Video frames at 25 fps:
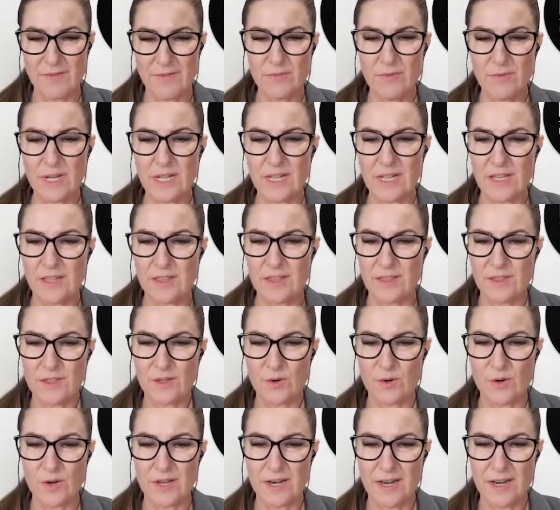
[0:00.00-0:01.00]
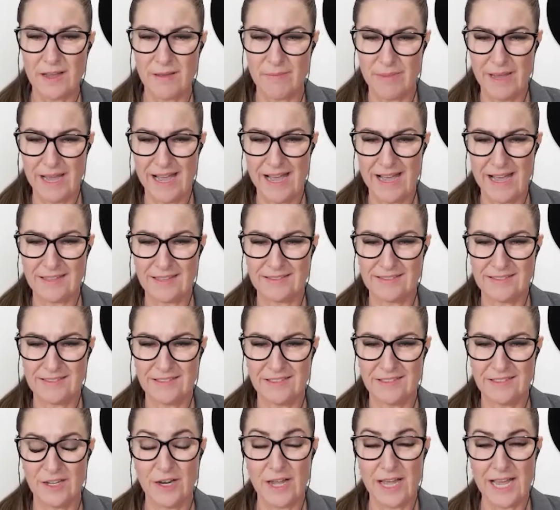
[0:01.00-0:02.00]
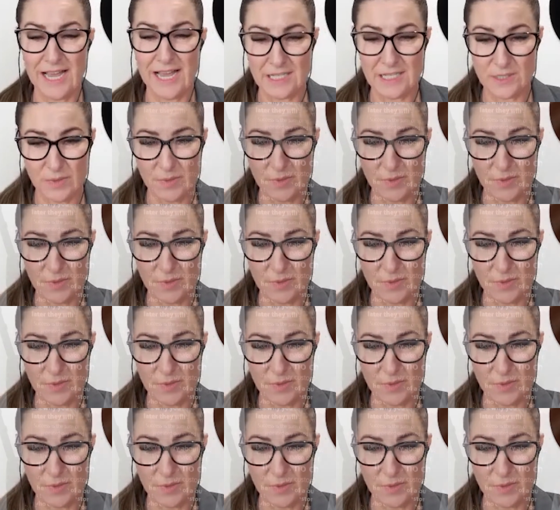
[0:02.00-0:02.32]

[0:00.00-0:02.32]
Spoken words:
really thought about, as we